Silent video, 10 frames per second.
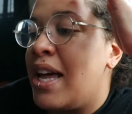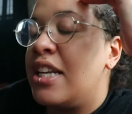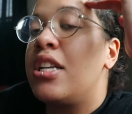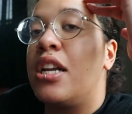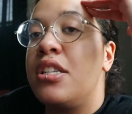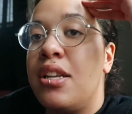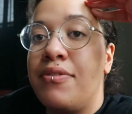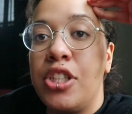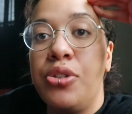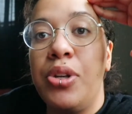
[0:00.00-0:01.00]
got a ton of
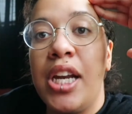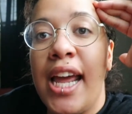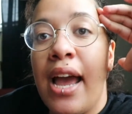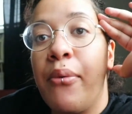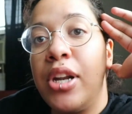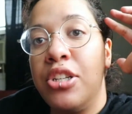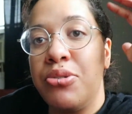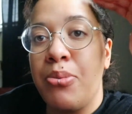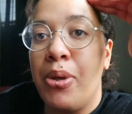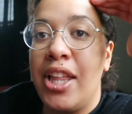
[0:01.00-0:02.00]
stuff to do today. I want to do
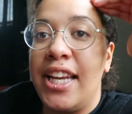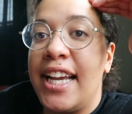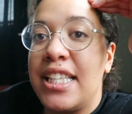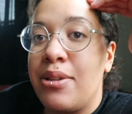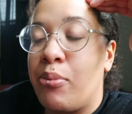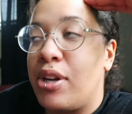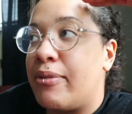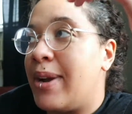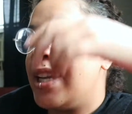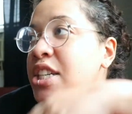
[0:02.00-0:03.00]
some cleaning and some
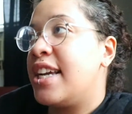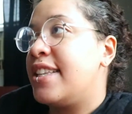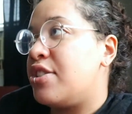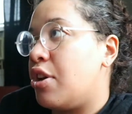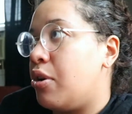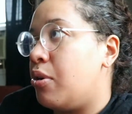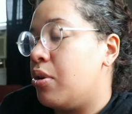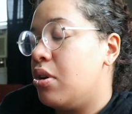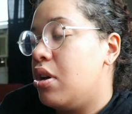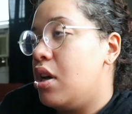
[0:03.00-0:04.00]
rearranging, so
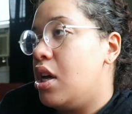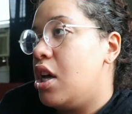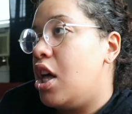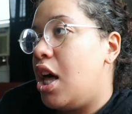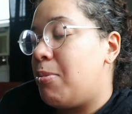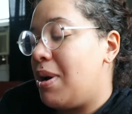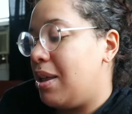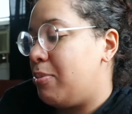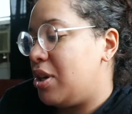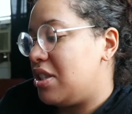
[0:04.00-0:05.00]
I'll
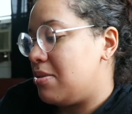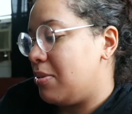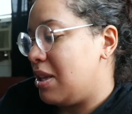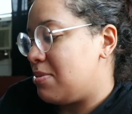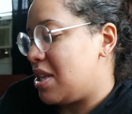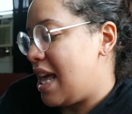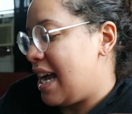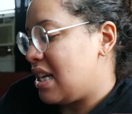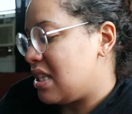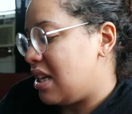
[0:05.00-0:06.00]
probably put in some clips of
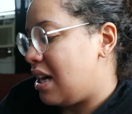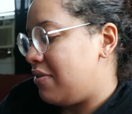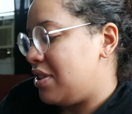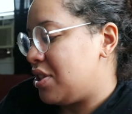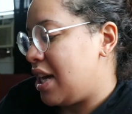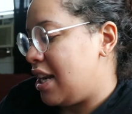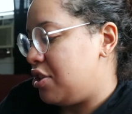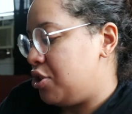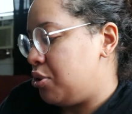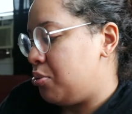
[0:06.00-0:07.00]
that because a lot of it's got to
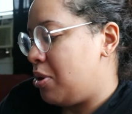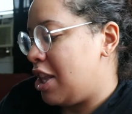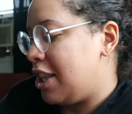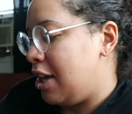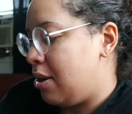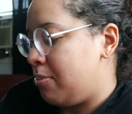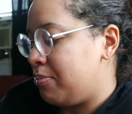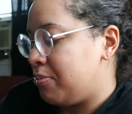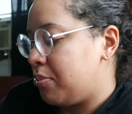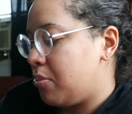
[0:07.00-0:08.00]
do with
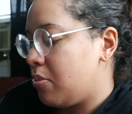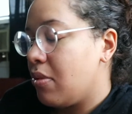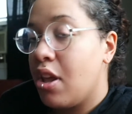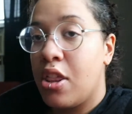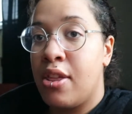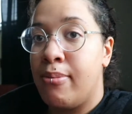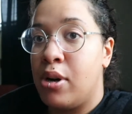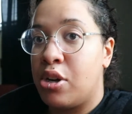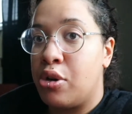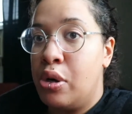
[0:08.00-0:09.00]
the
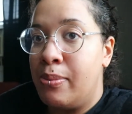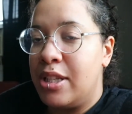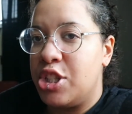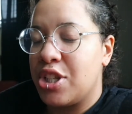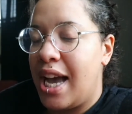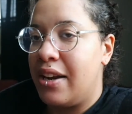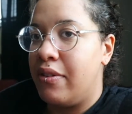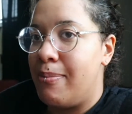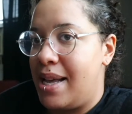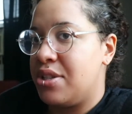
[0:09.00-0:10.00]
book room. It's just kind of a
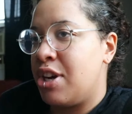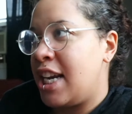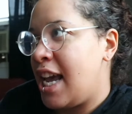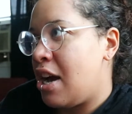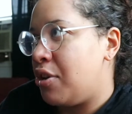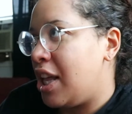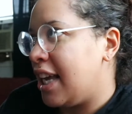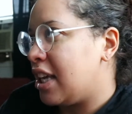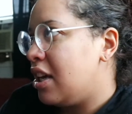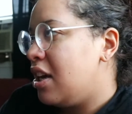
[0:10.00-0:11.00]
mess right now. Like,